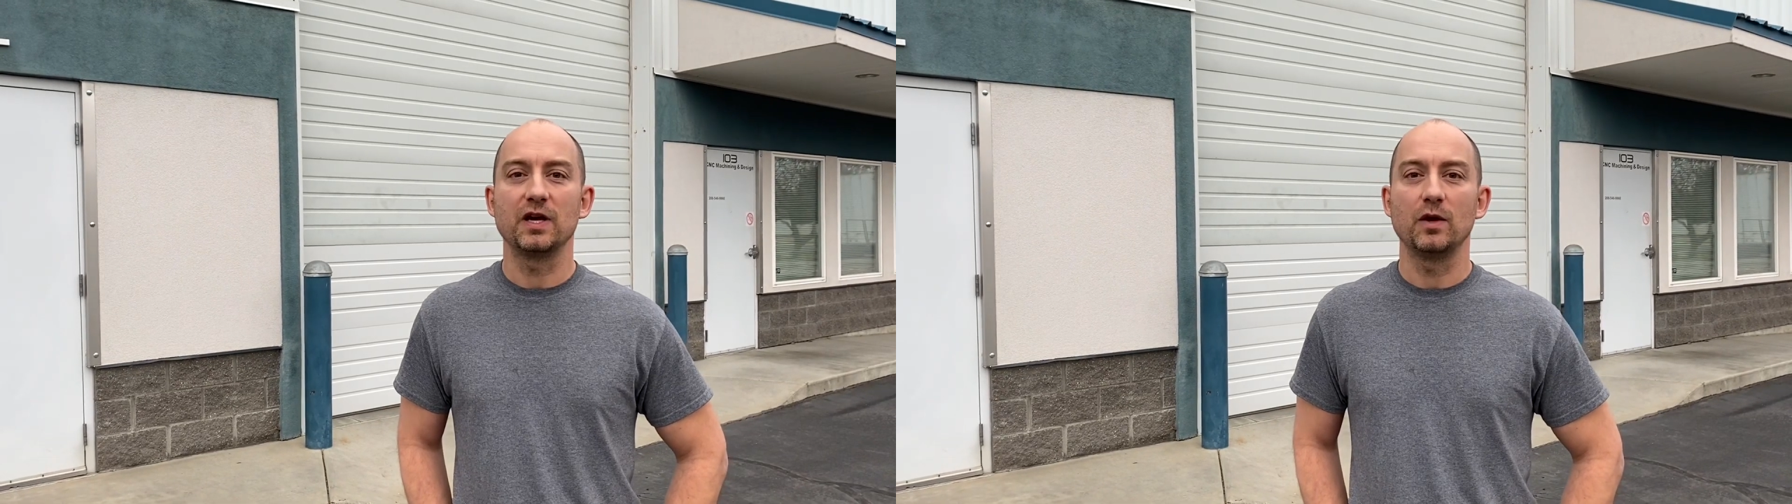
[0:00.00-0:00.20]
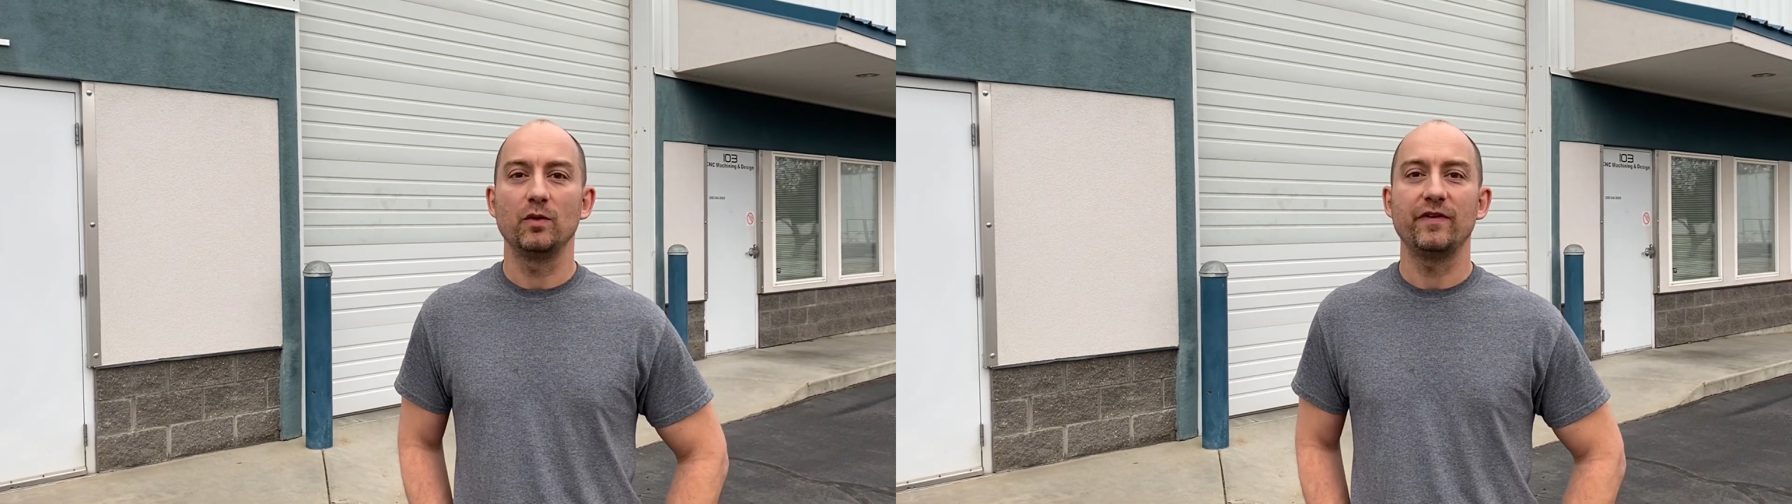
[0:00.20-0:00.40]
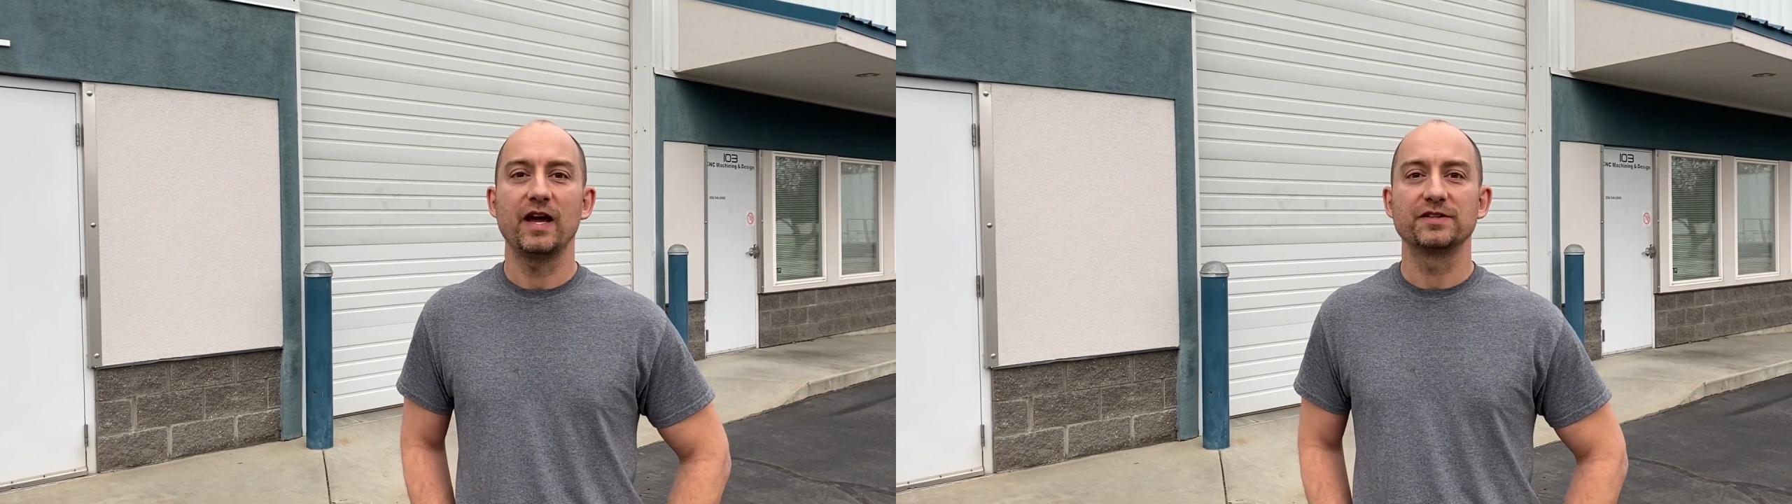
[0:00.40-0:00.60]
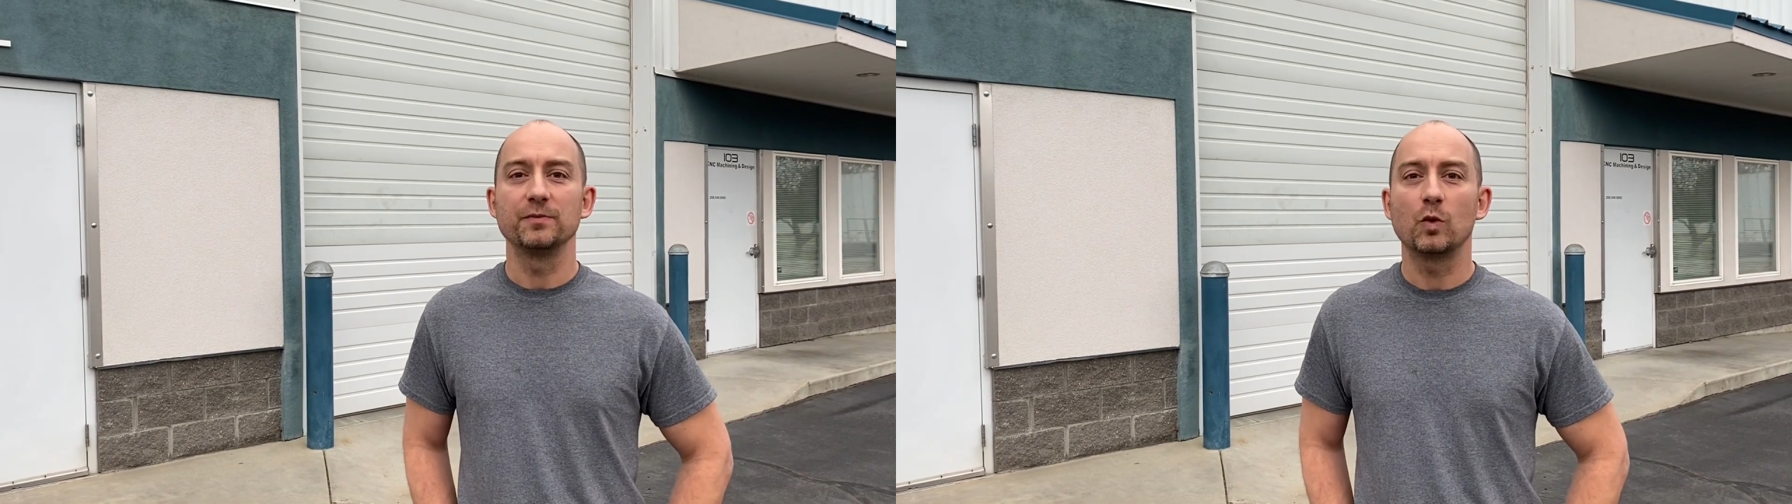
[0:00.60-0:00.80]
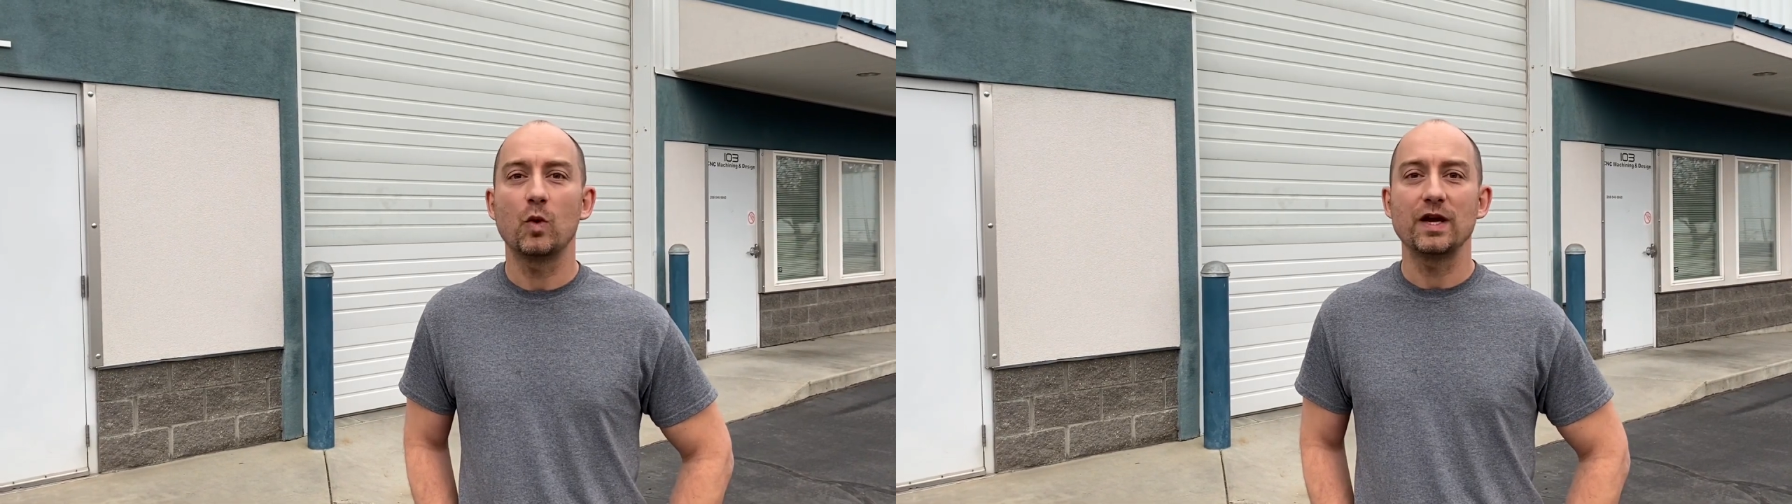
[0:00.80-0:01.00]
we've had some
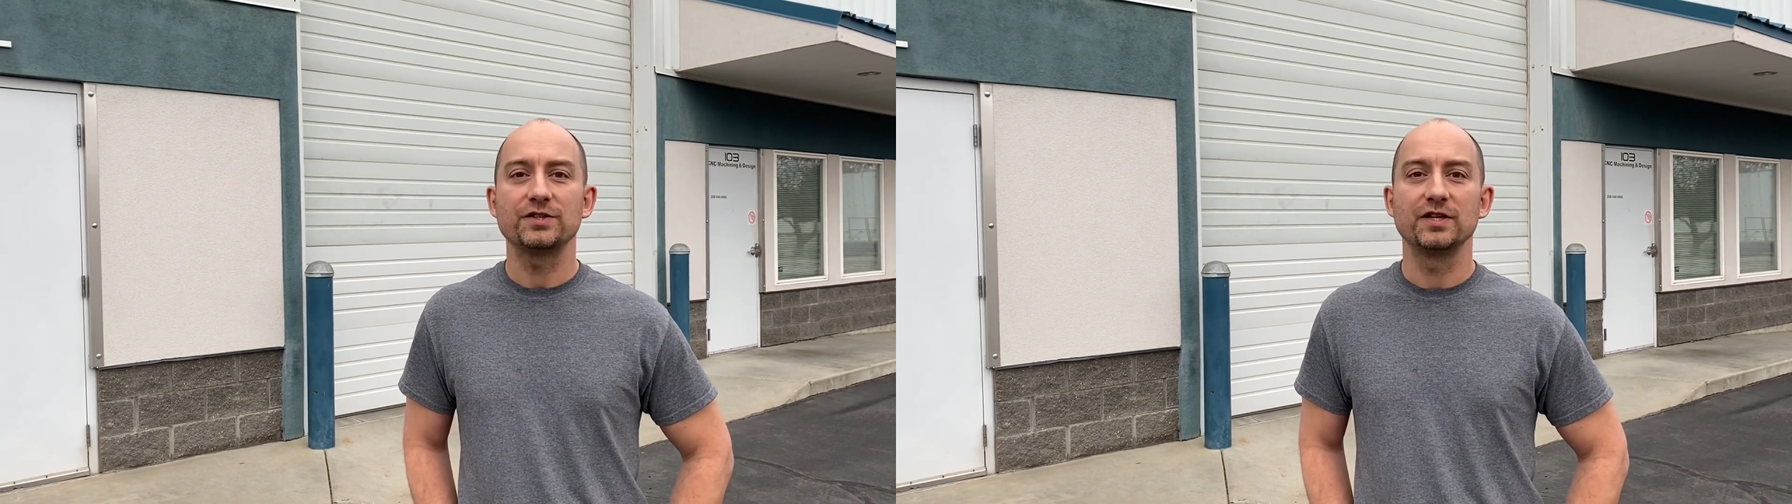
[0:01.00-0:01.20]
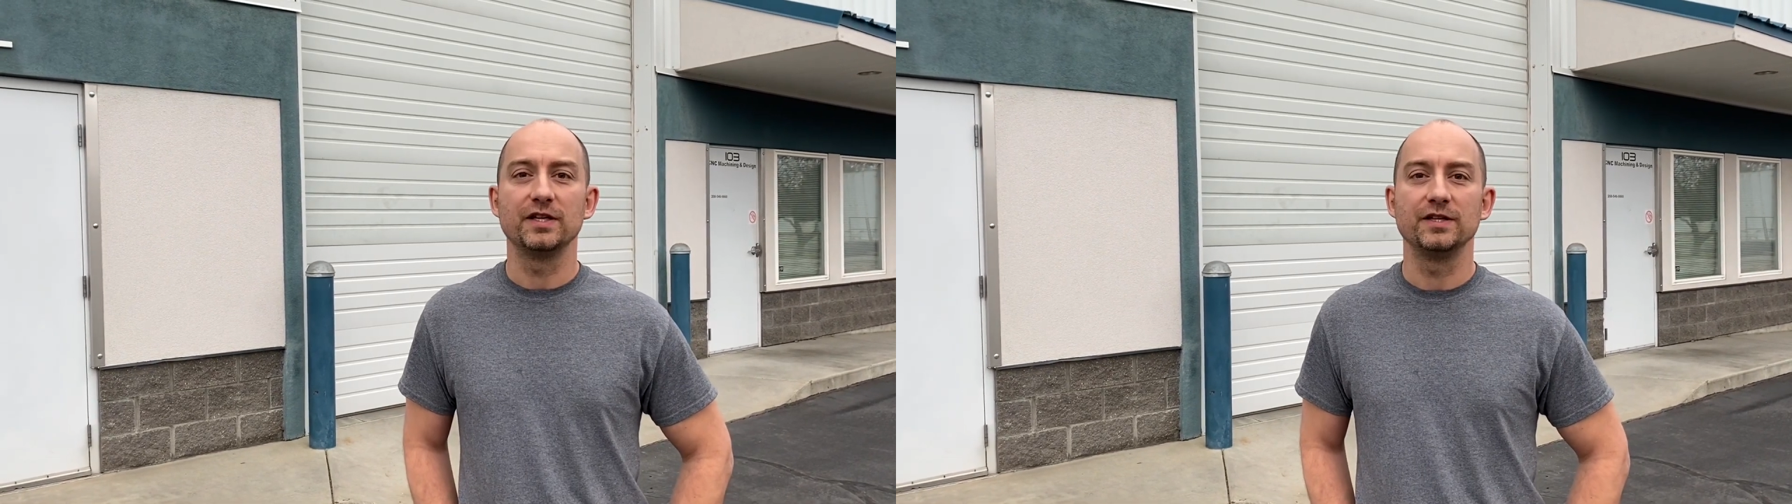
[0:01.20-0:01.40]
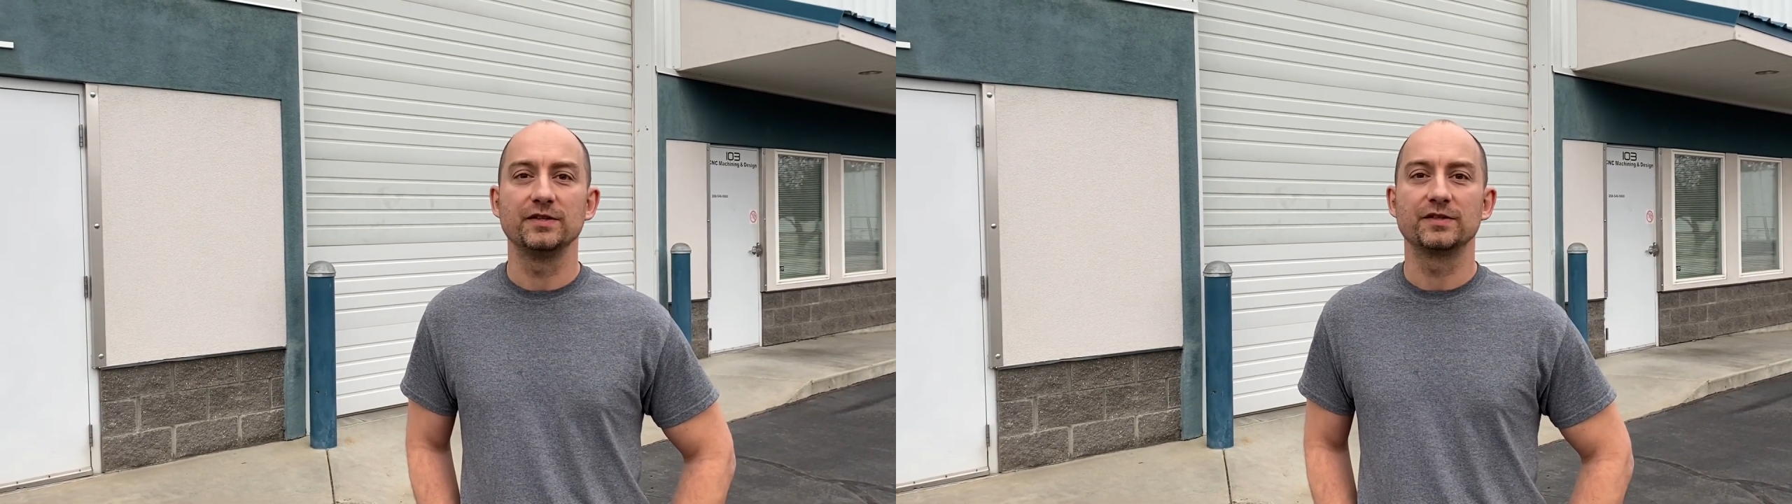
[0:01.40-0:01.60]
questions